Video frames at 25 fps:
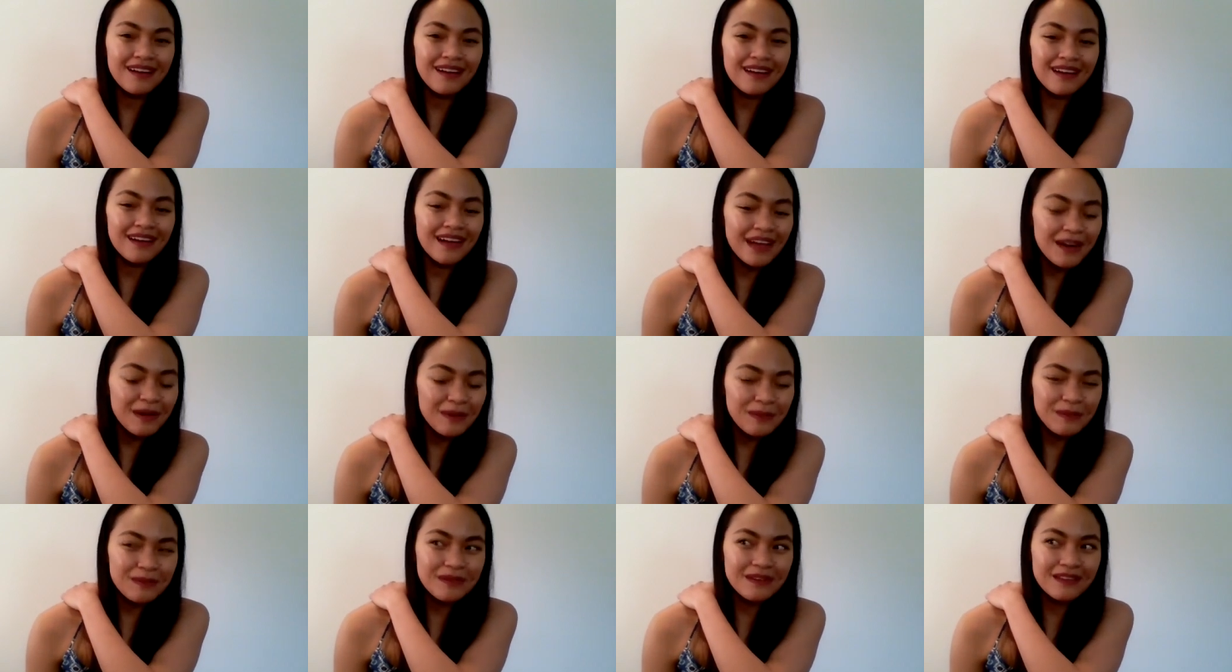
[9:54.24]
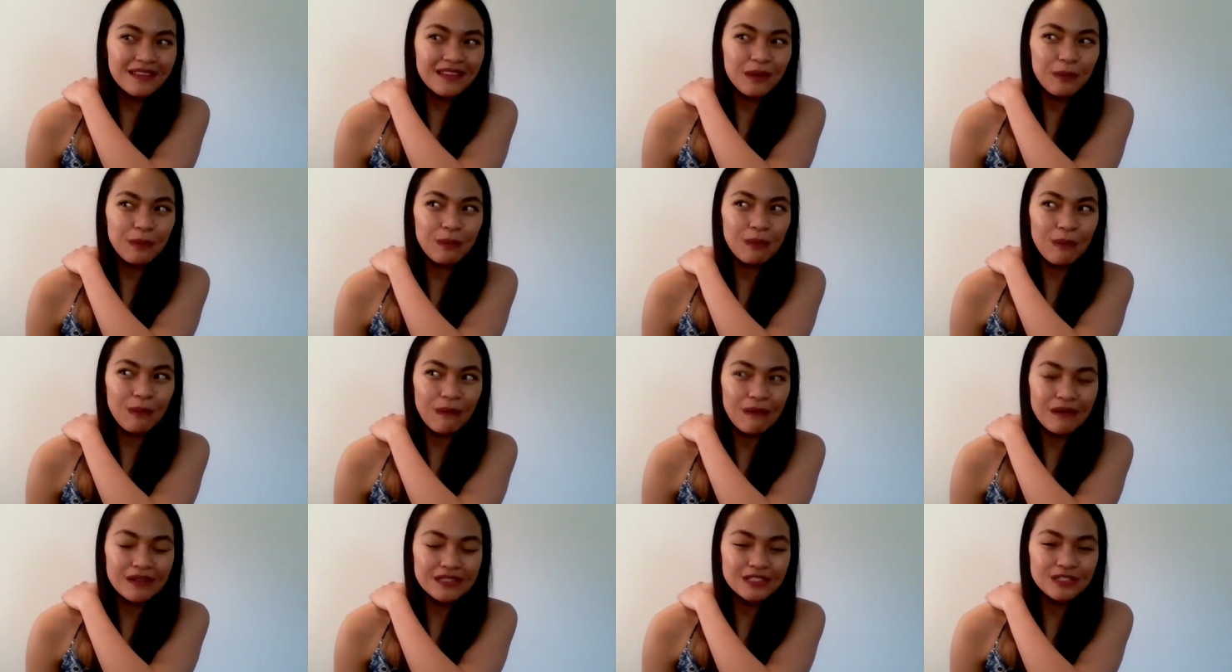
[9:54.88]
I don't really
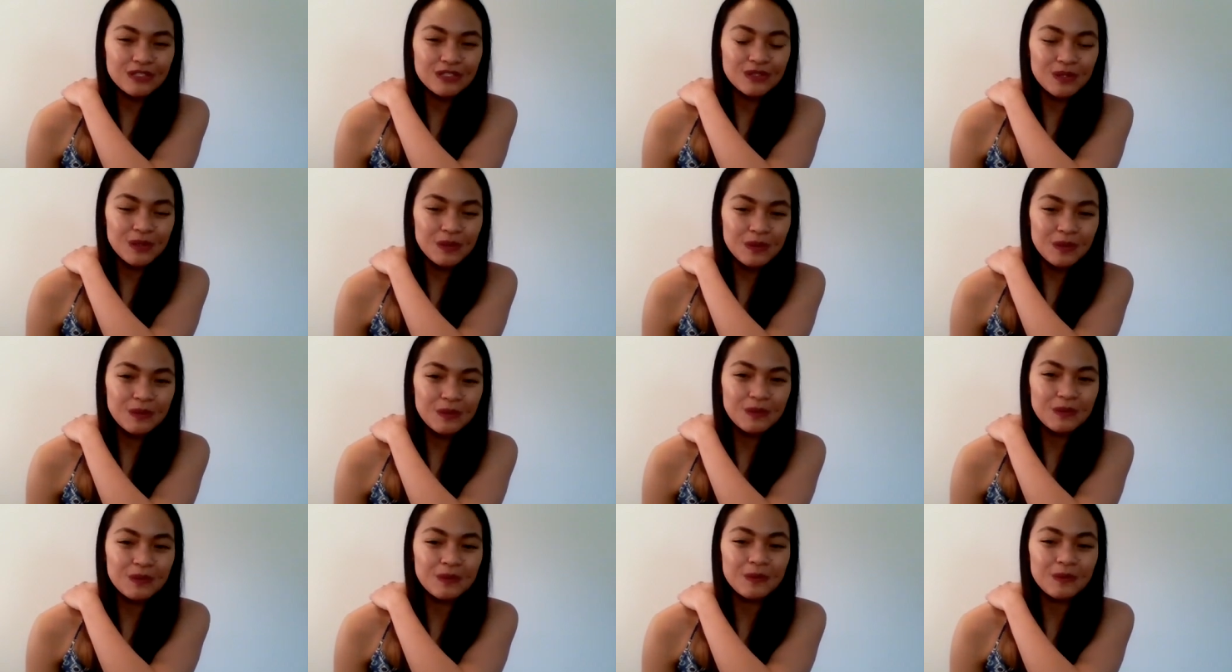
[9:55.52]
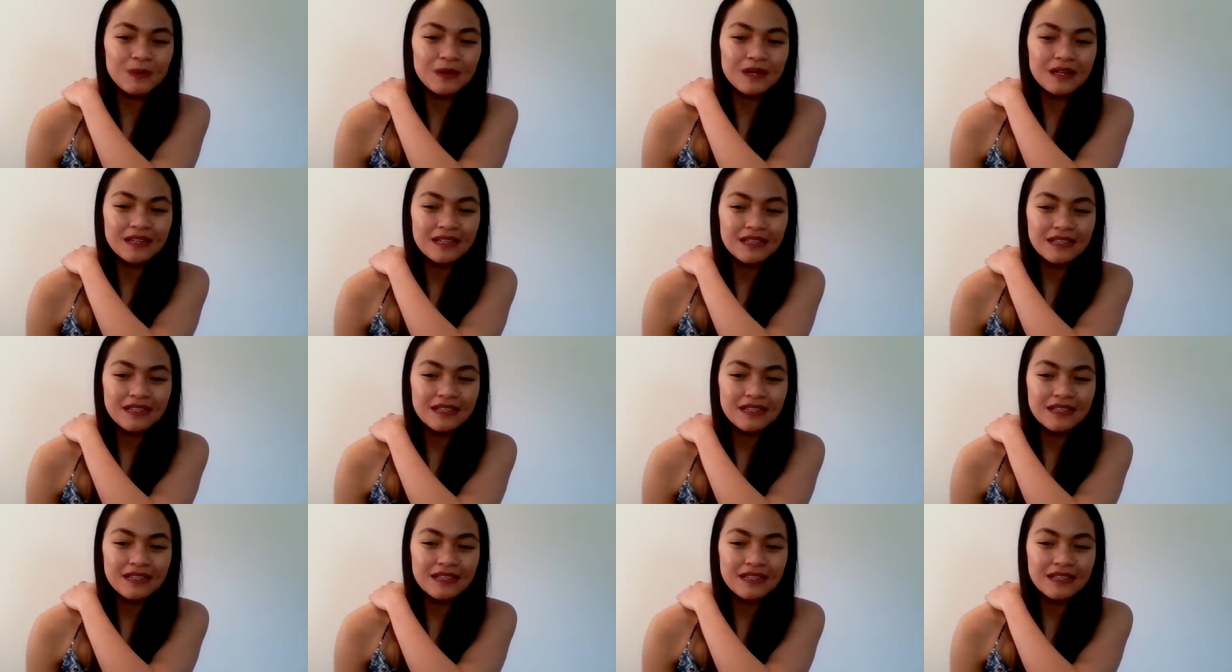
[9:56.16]
want to